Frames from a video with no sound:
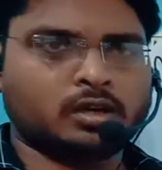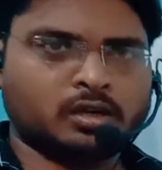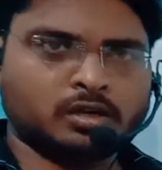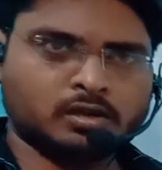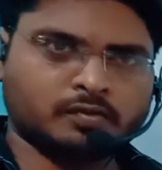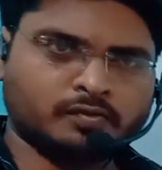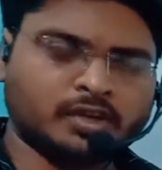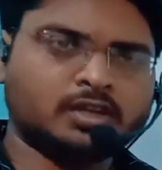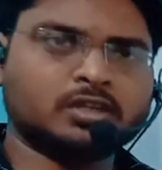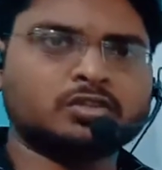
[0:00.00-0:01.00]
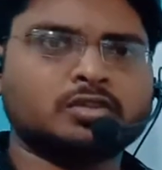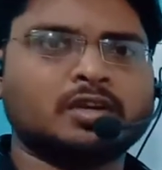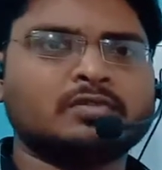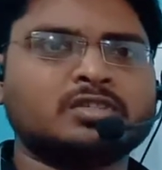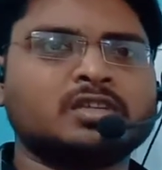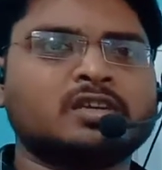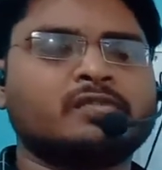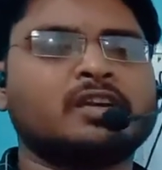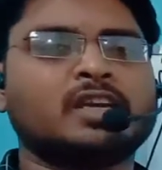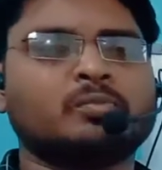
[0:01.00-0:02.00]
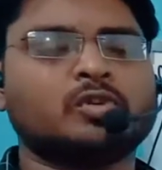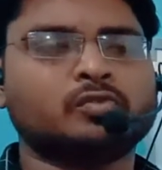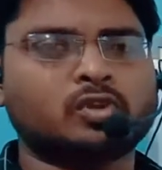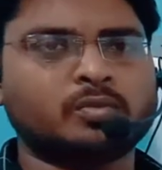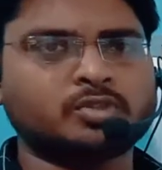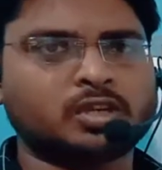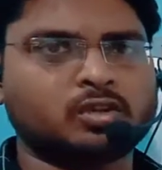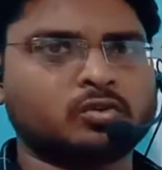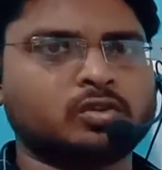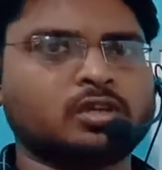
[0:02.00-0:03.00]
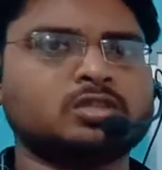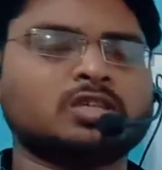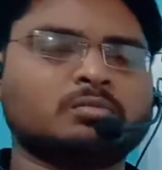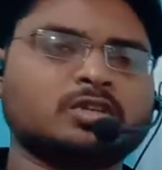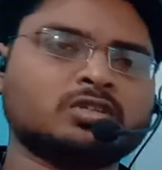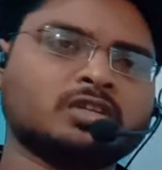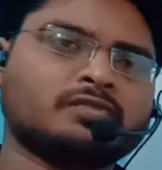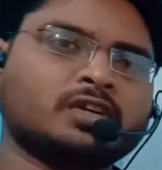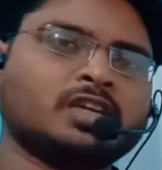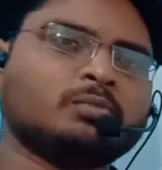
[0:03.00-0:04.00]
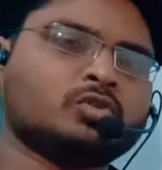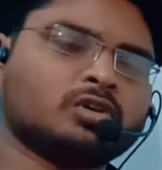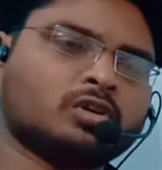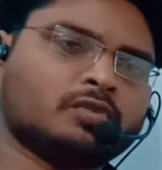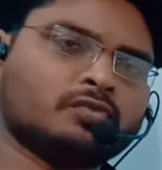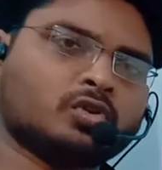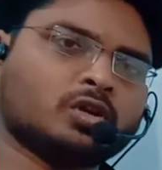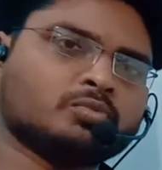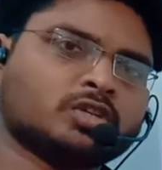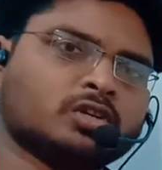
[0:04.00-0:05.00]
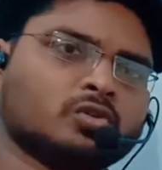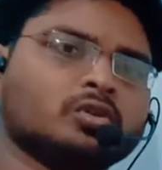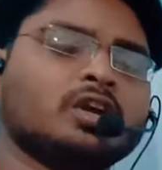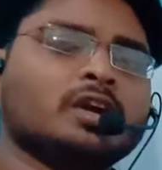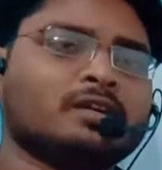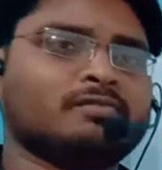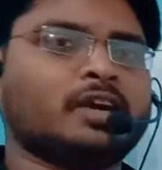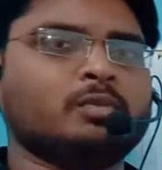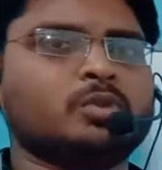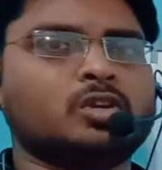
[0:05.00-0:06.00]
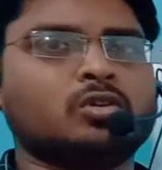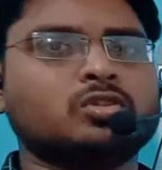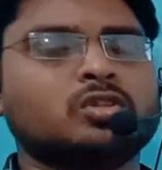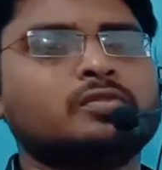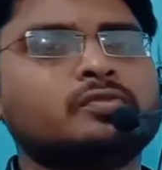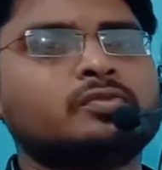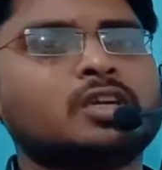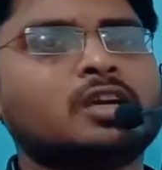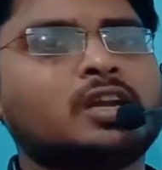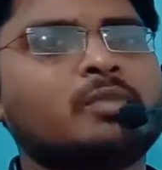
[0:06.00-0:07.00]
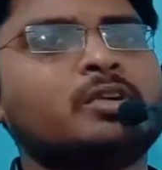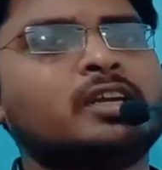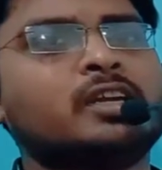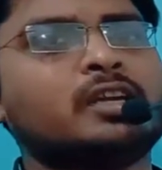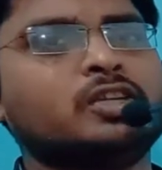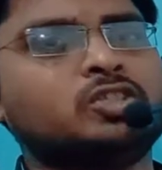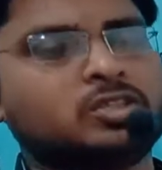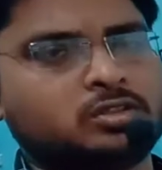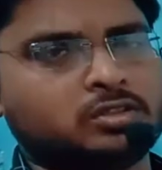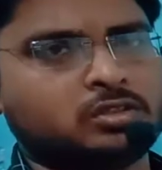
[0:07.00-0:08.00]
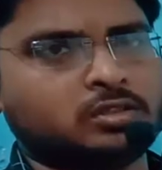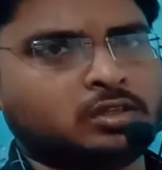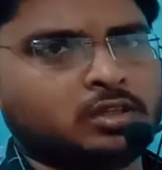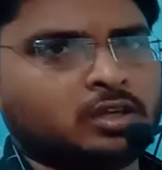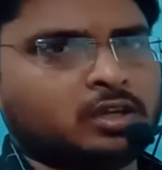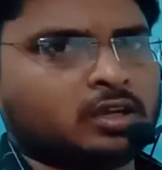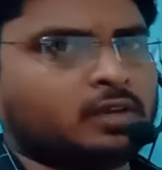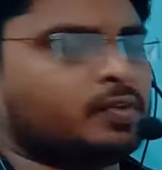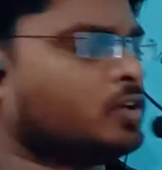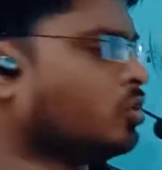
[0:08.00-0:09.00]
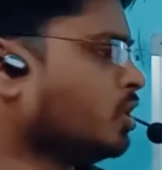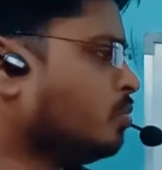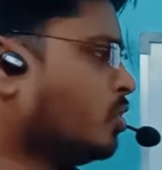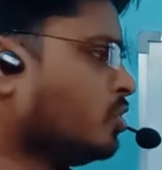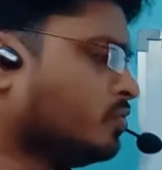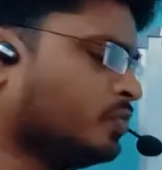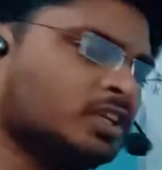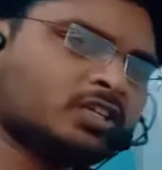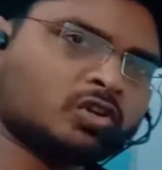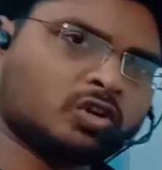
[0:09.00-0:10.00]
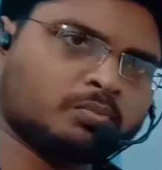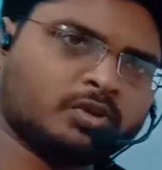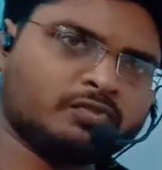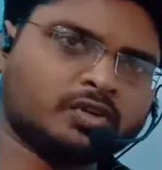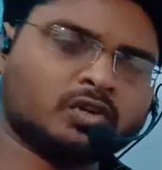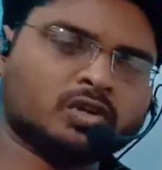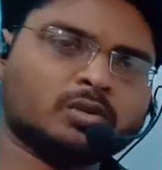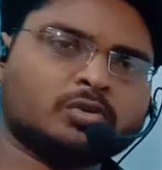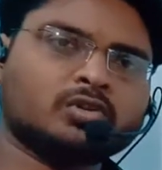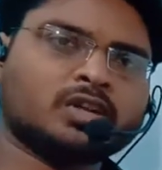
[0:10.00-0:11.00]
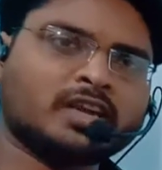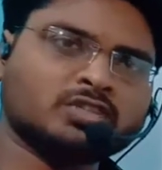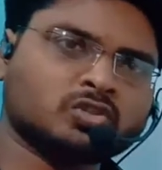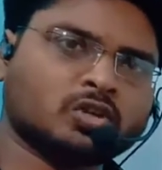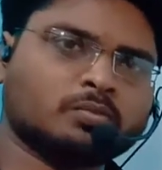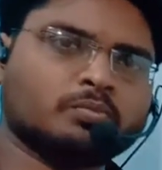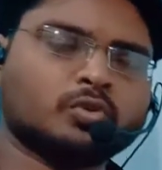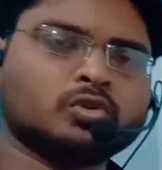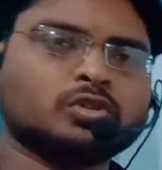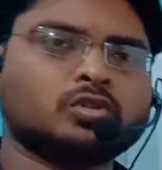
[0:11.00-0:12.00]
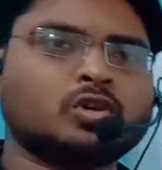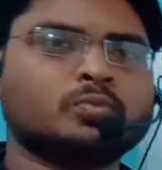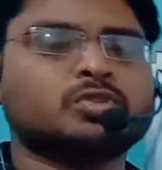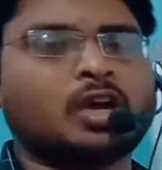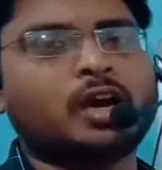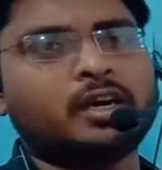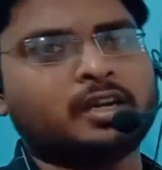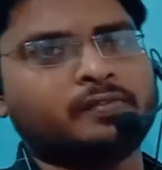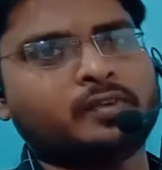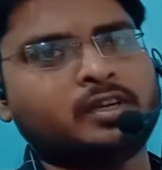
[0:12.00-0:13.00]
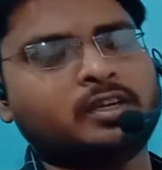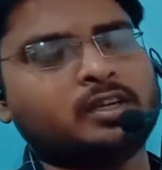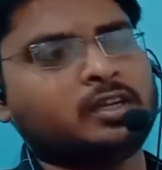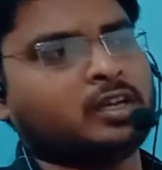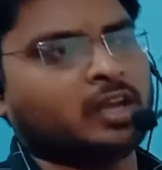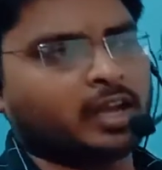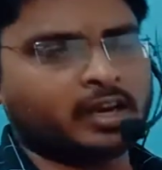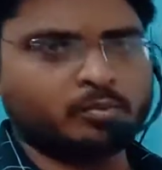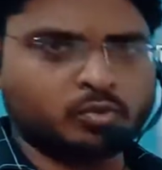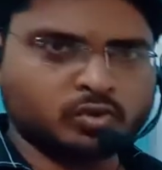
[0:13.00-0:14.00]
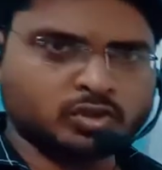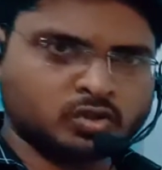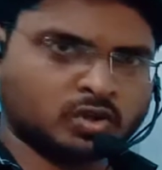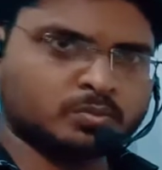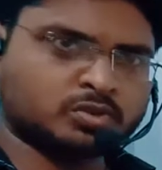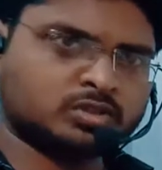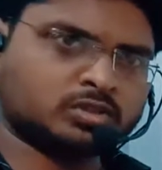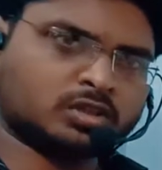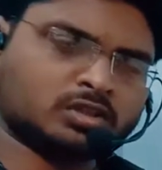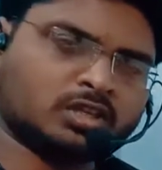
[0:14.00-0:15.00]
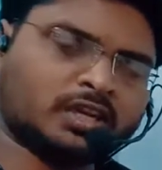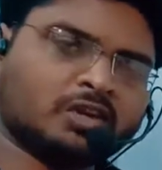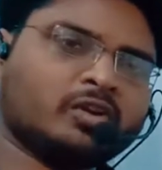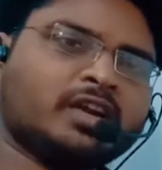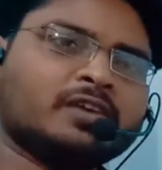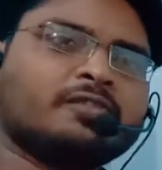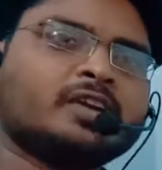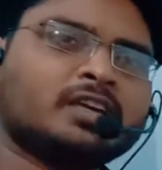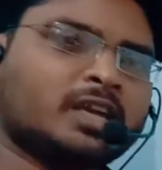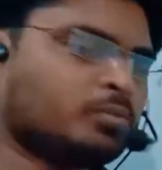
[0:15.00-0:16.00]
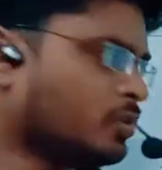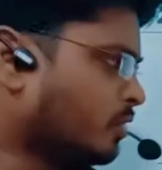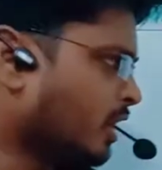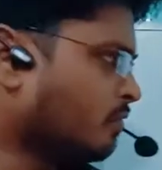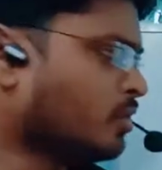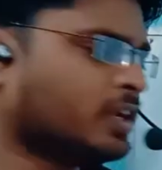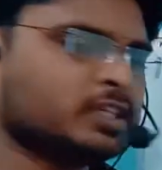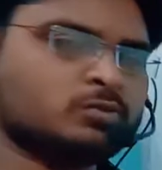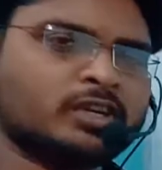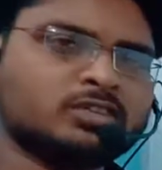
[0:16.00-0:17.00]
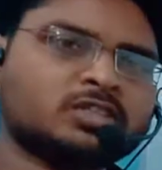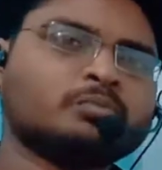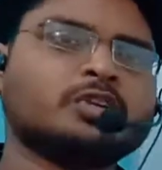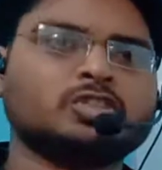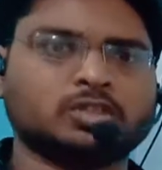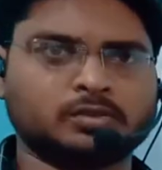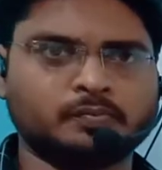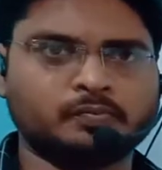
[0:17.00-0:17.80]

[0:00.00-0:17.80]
In winters you have seen different type of crops are grown, in summer different type of crops are grown. Why? Because of the climatic conditions. If we talk about wheat crop, if we talk about rice crop, both crops are different, and both crops, they require different type of rainfall as well as temperature.